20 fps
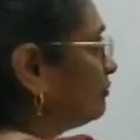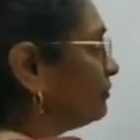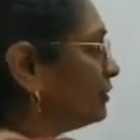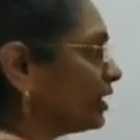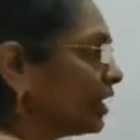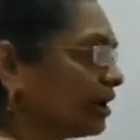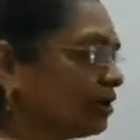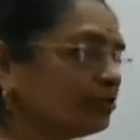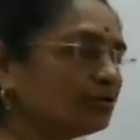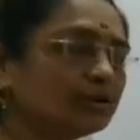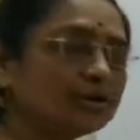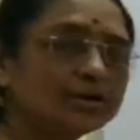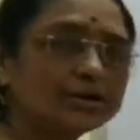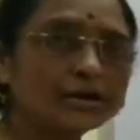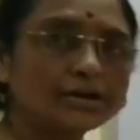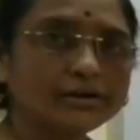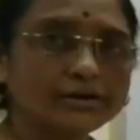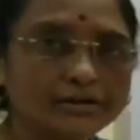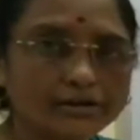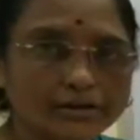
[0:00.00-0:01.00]
We have
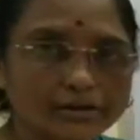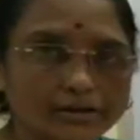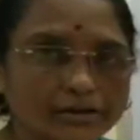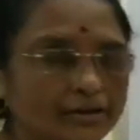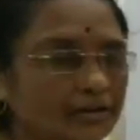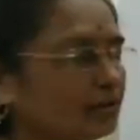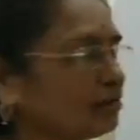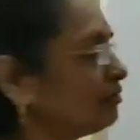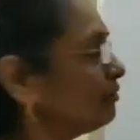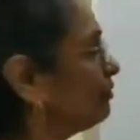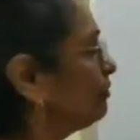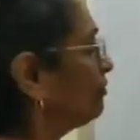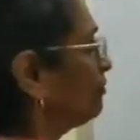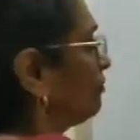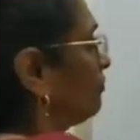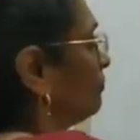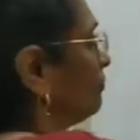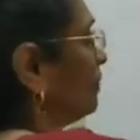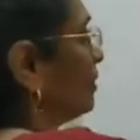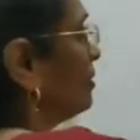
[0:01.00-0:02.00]
written
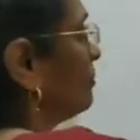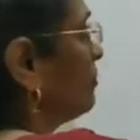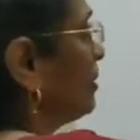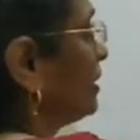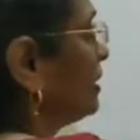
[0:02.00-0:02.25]
one